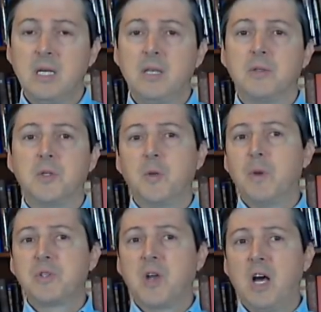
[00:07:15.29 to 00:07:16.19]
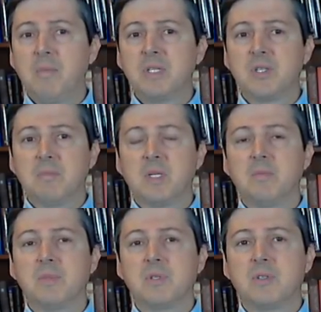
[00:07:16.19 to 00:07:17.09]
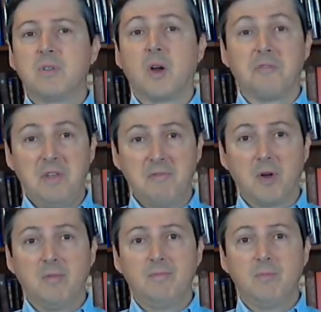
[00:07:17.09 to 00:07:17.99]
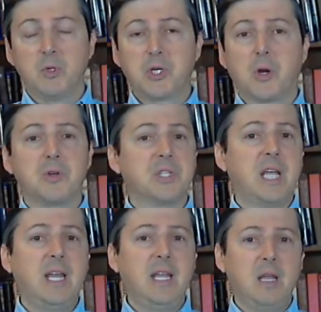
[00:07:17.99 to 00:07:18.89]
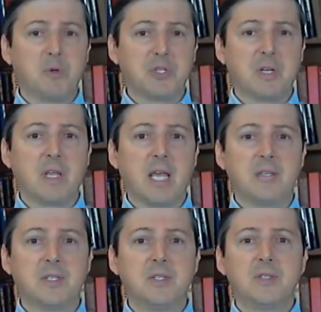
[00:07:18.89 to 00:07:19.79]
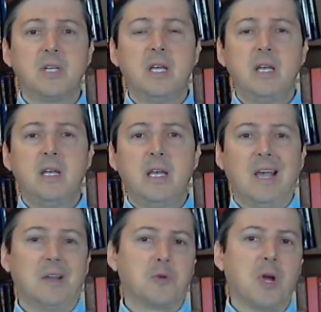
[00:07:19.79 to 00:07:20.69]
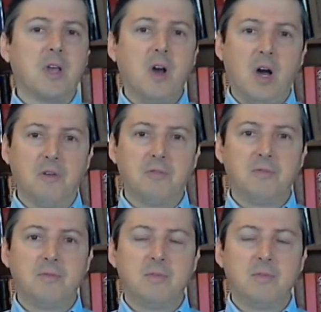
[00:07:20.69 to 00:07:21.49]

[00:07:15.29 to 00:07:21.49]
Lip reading: The two most common symptoms are fever, which occurs in 88% of the cases, and a dry cough,